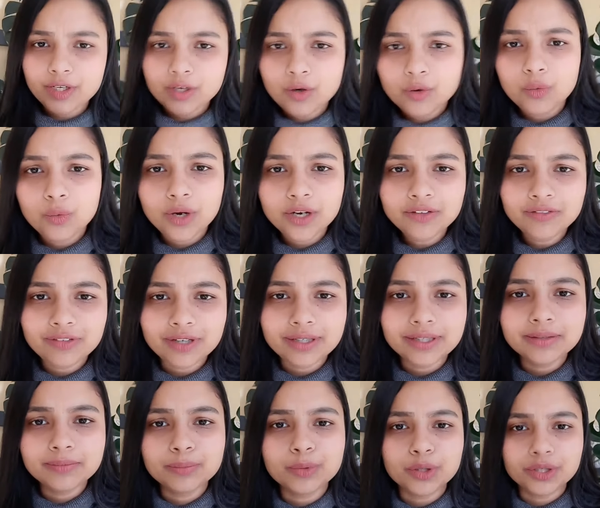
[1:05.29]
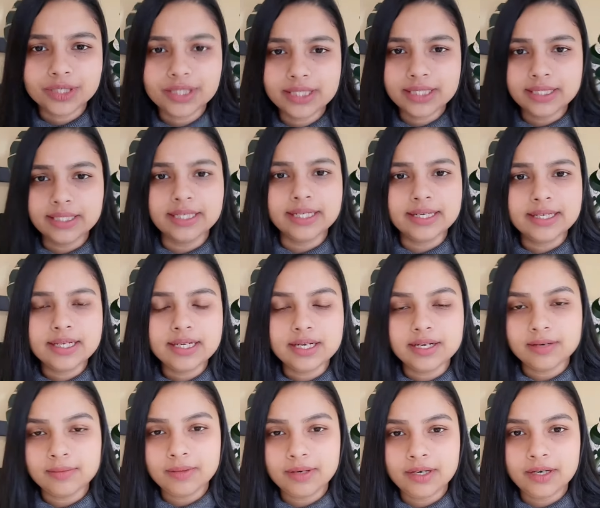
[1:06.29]
One very important thing
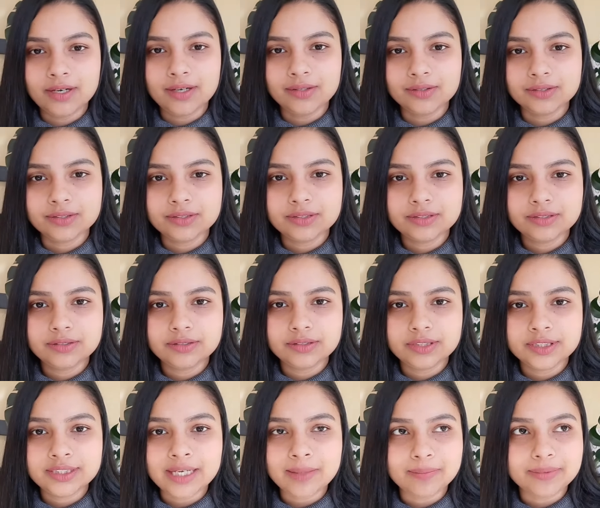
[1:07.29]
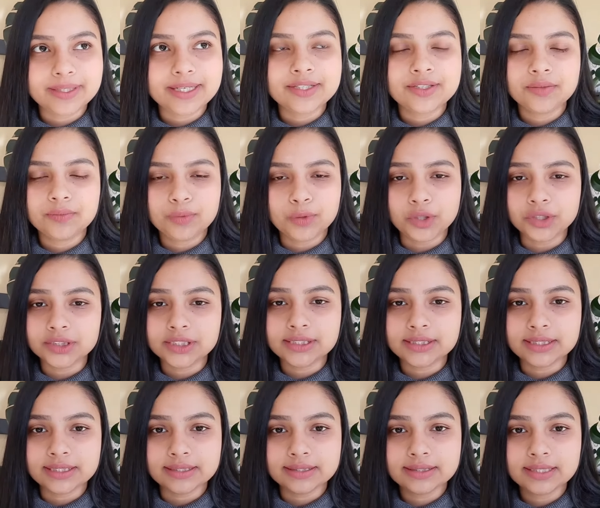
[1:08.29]
about this application process
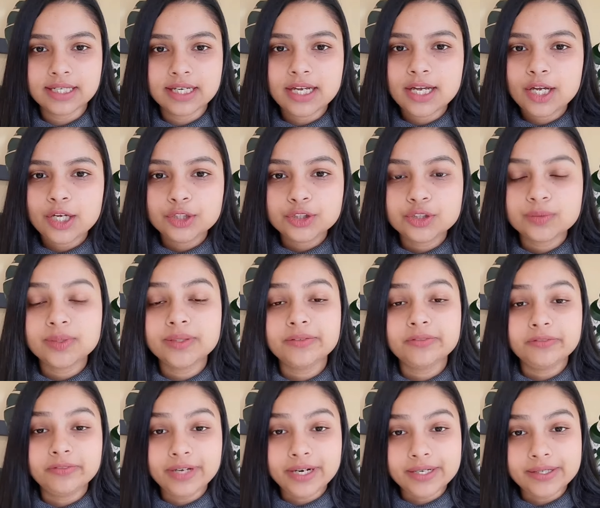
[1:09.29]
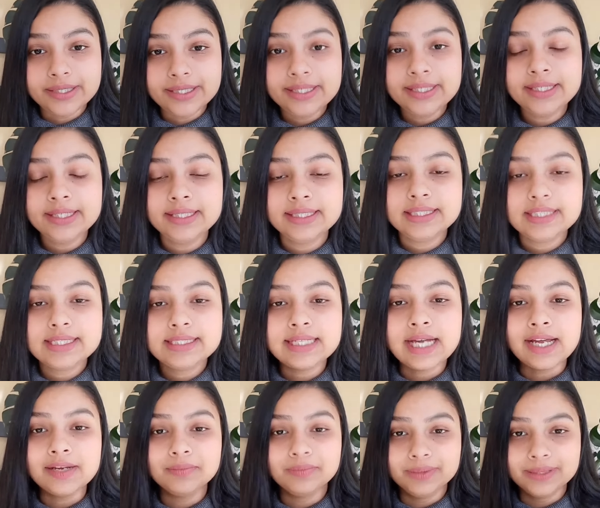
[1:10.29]
is to be very
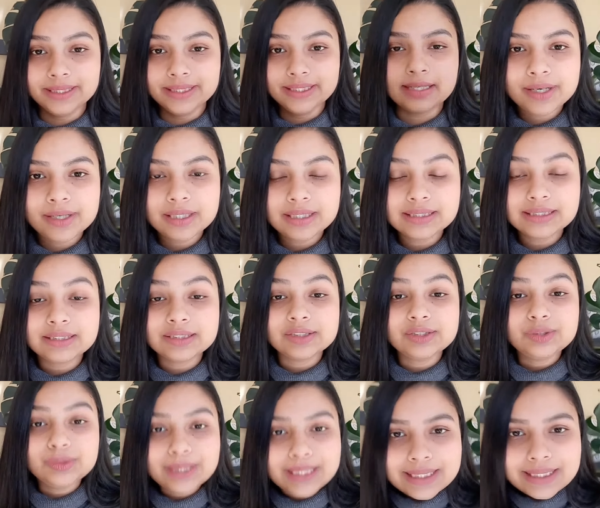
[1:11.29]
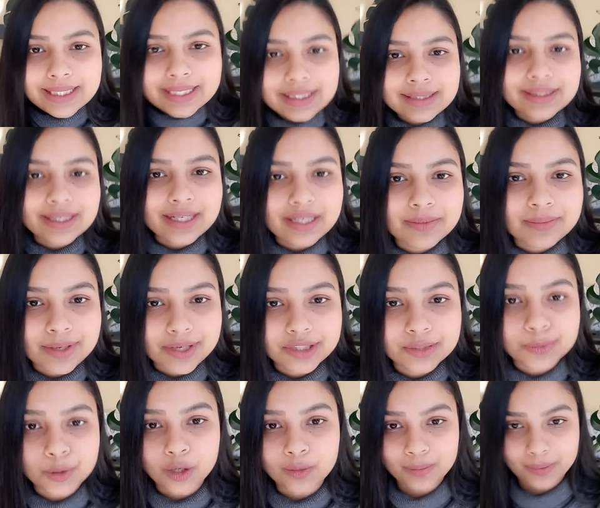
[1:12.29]
timely, reading the emails
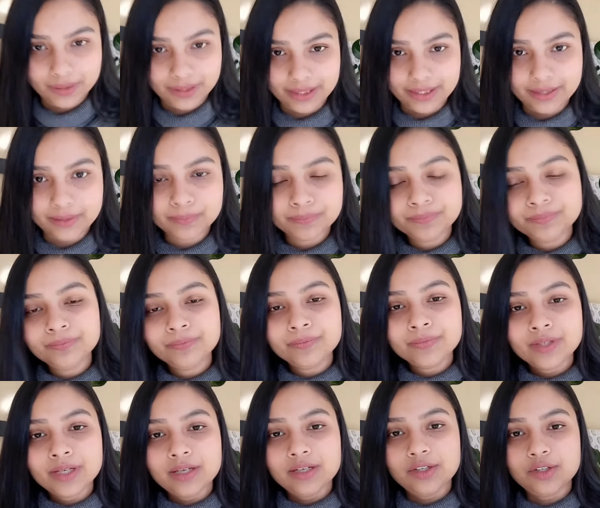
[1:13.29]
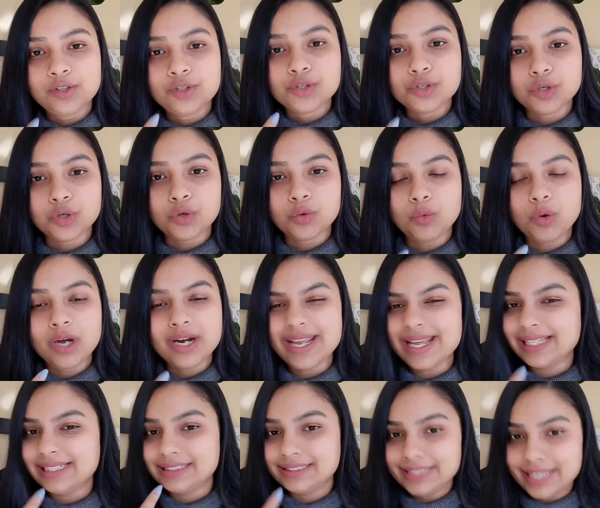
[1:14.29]
properly to know what
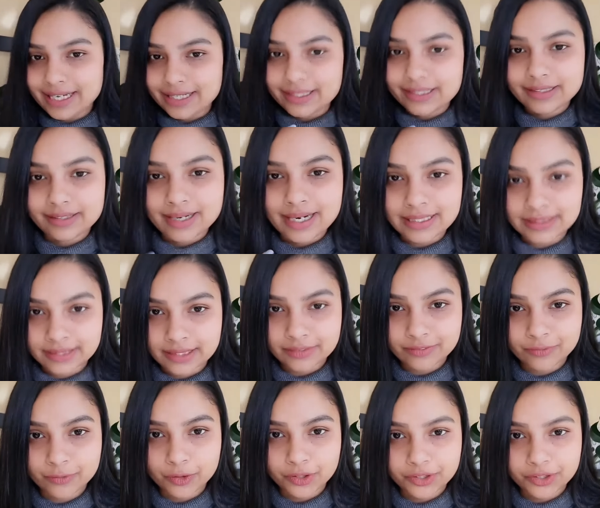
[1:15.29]
exactly they're asking for.